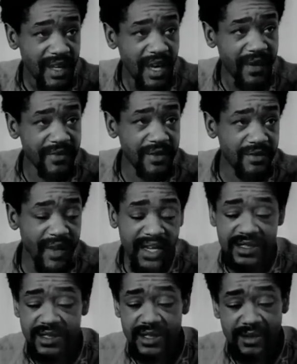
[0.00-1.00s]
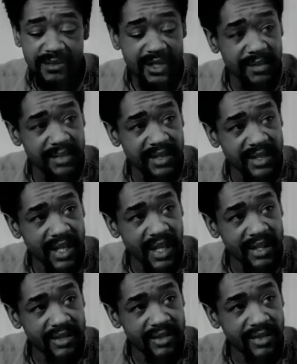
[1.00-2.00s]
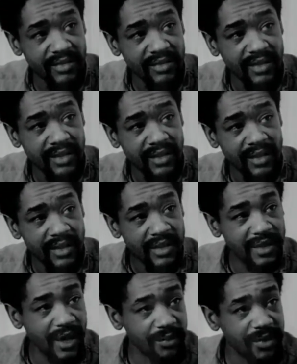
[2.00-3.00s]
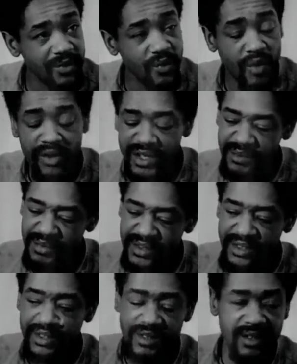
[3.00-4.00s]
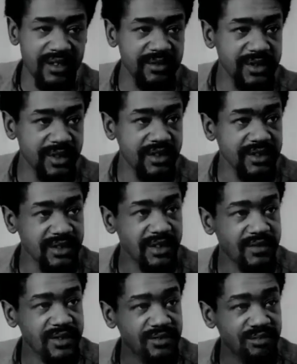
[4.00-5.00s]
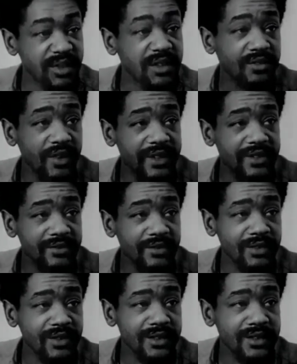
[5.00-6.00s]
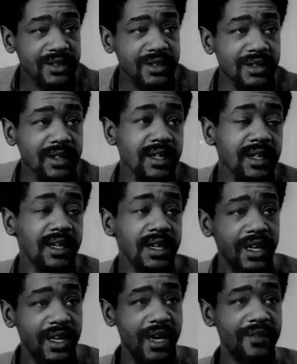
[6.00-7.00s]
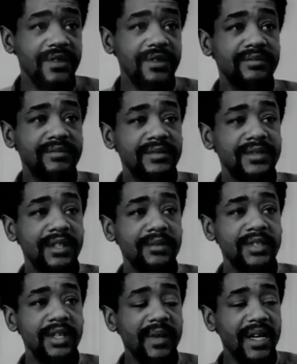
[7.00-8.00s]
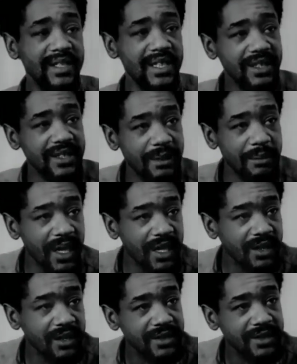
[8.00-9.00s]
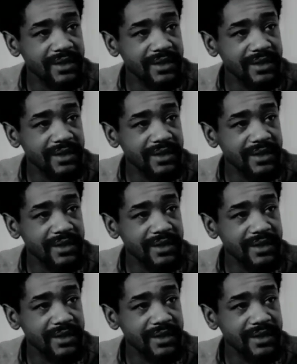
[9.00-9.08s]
After the rice steams up inside, you know, I put the water in, put the little herbs and all that stuff, this beef rice-a-roni, you see. And after it comes up, I take a tomato